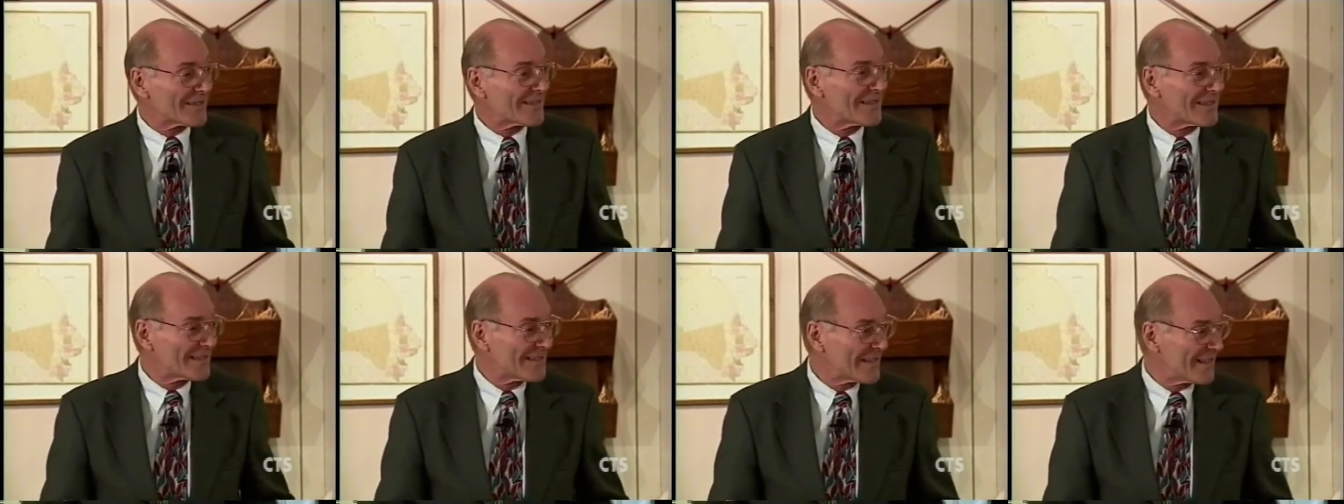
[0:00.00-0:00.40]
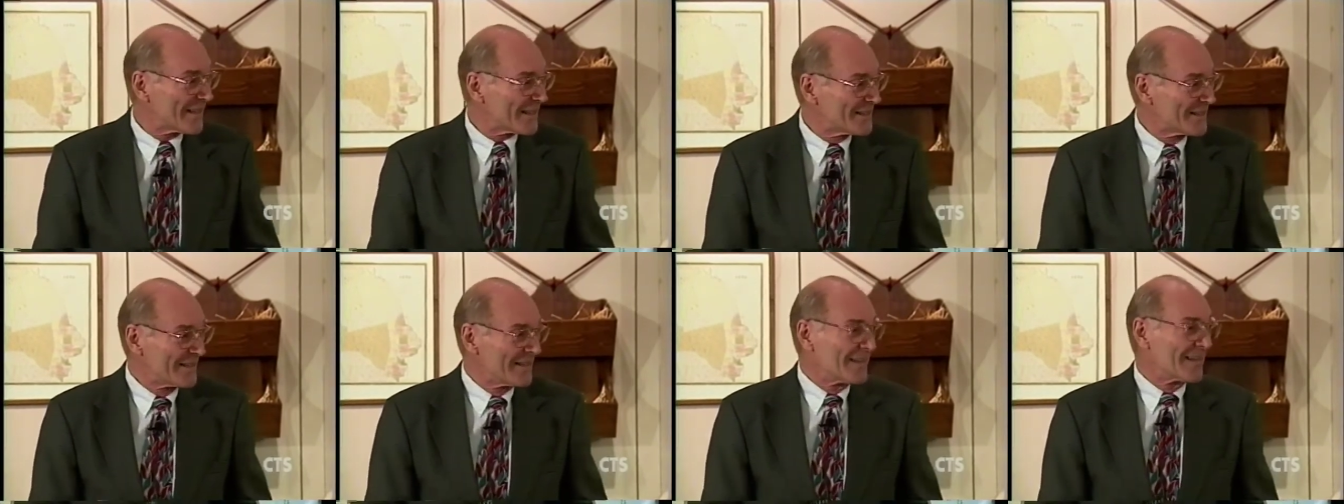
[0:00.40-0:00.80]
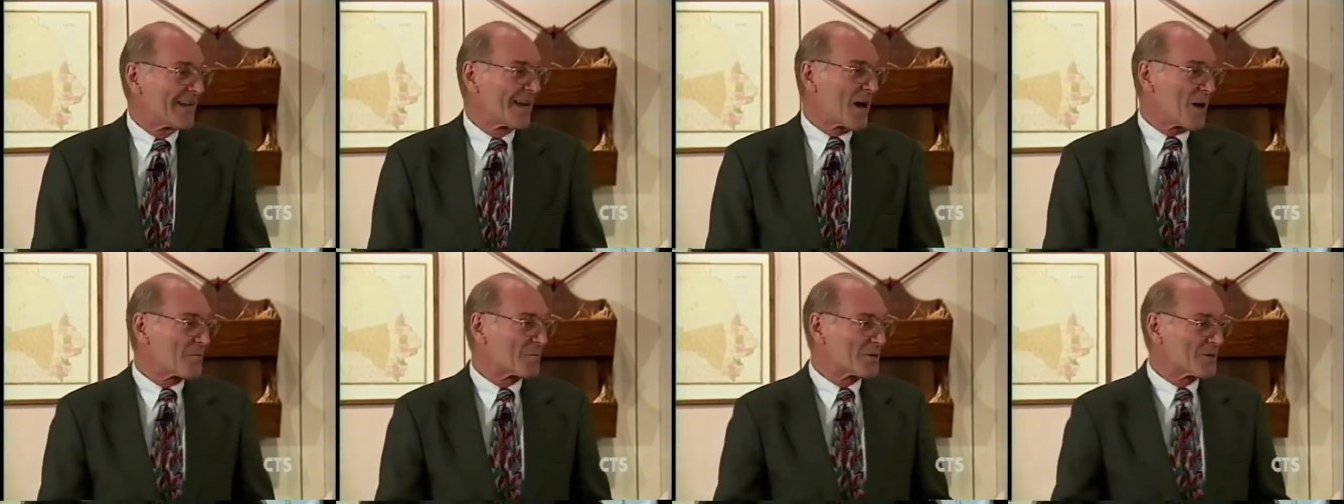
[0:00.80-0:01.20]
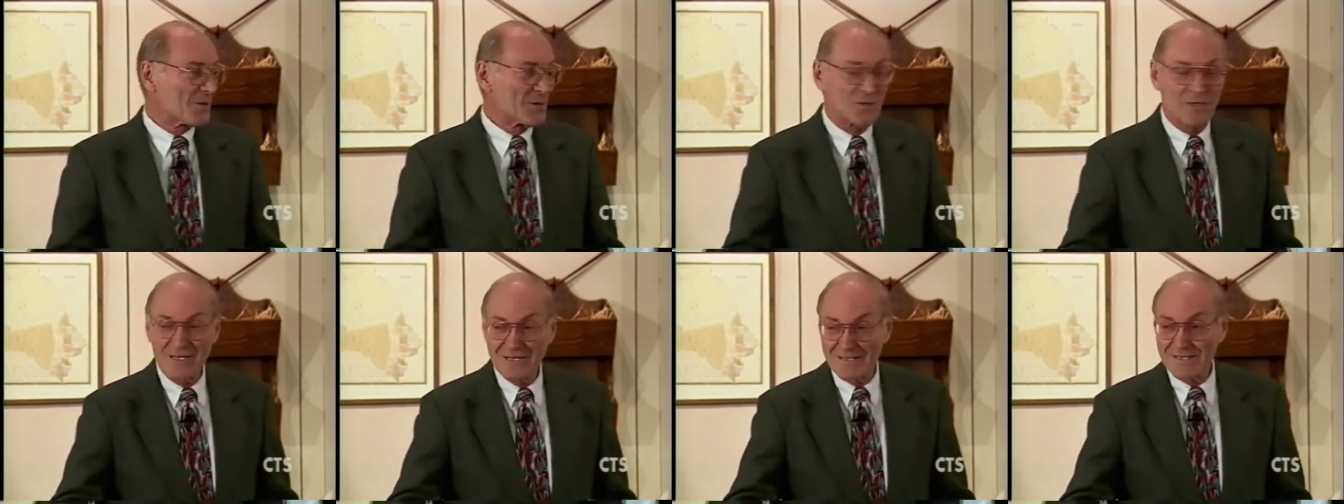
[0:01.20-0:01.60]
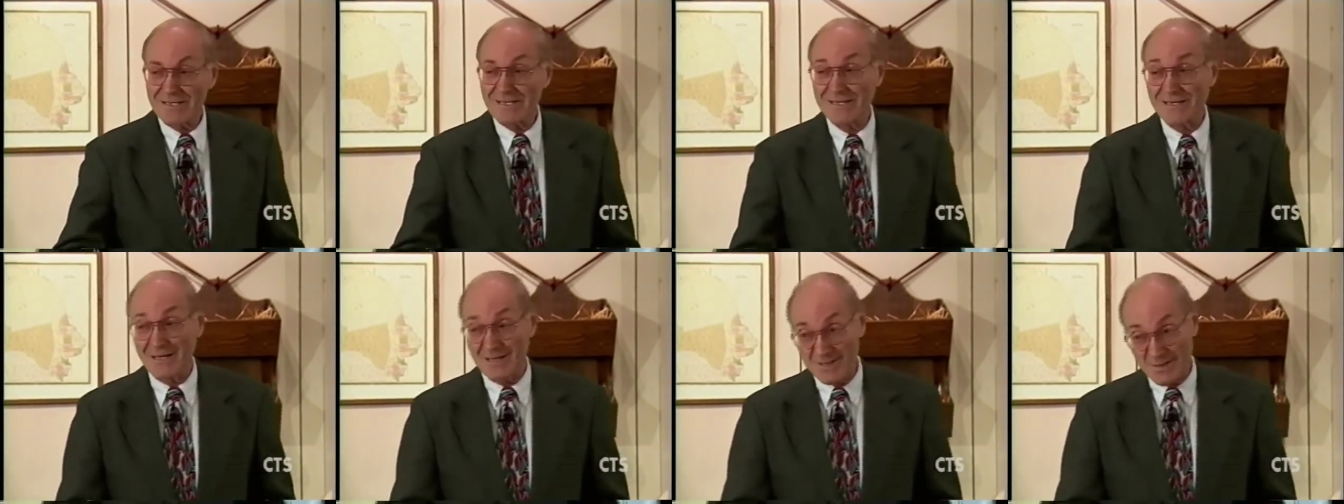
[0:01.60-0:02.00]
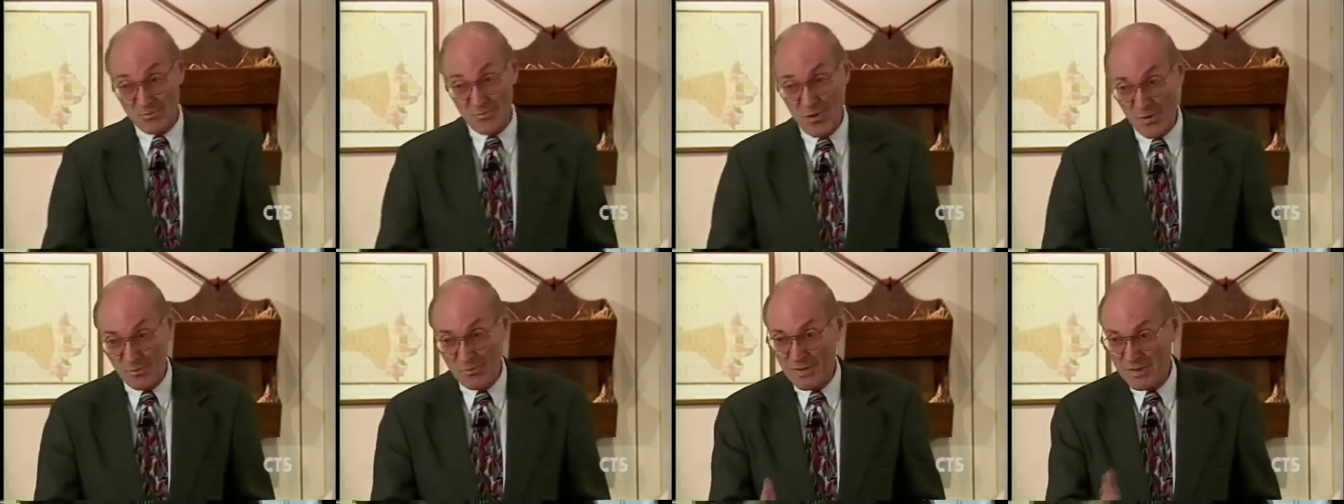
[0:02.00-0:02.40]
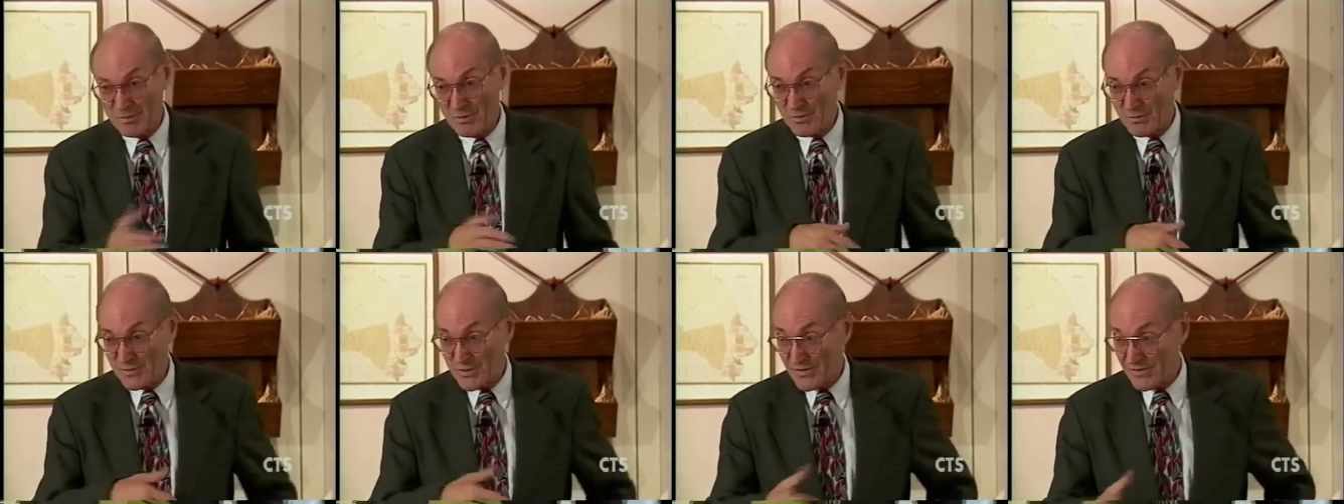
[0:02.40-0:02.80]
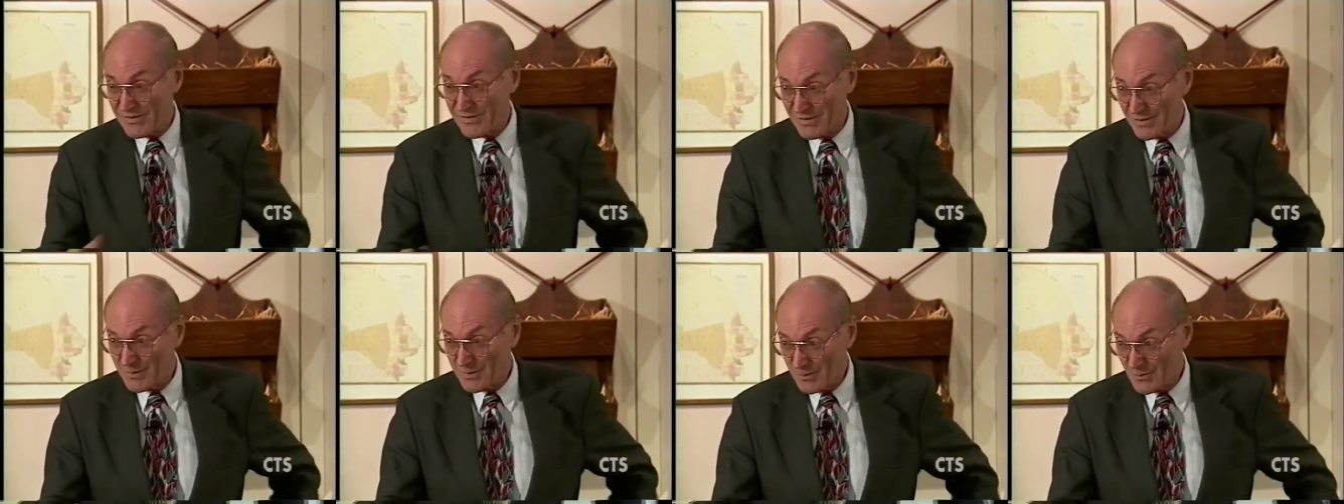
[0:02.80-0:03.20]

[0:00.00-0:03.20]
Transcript: and he had had opportunity to see lots more people with the,